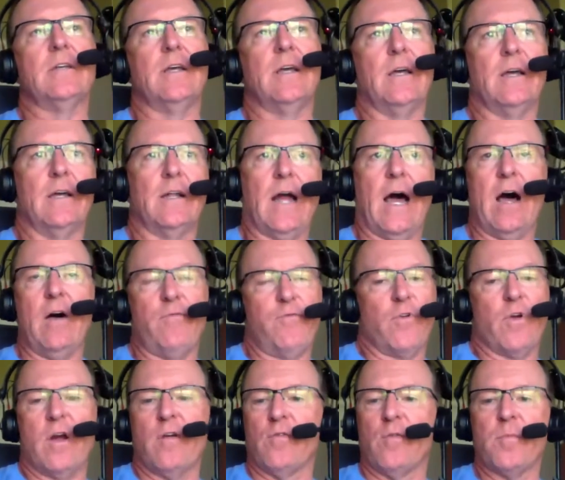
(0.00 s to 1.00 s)
And I'll
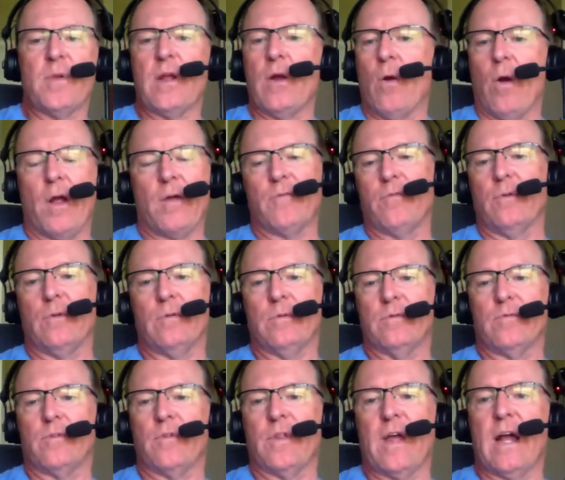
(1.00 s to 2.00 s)
forever be grateful
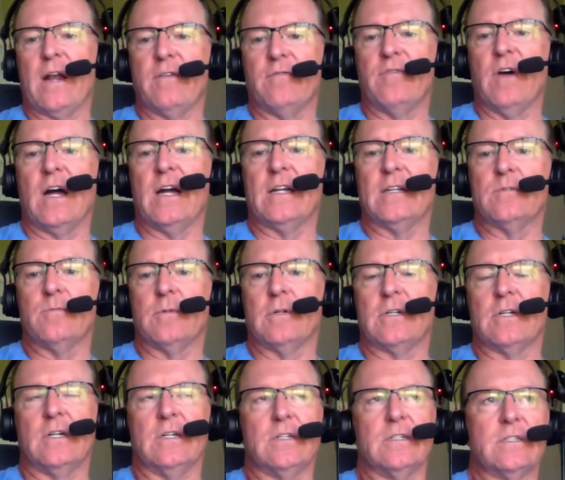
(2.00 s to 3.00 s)
for that advice
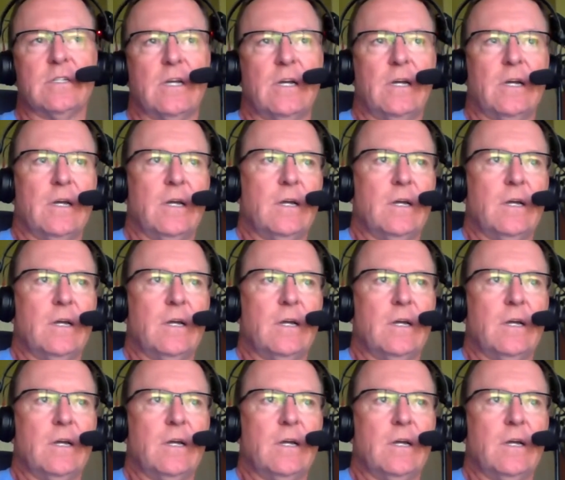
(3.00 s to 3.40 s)
because,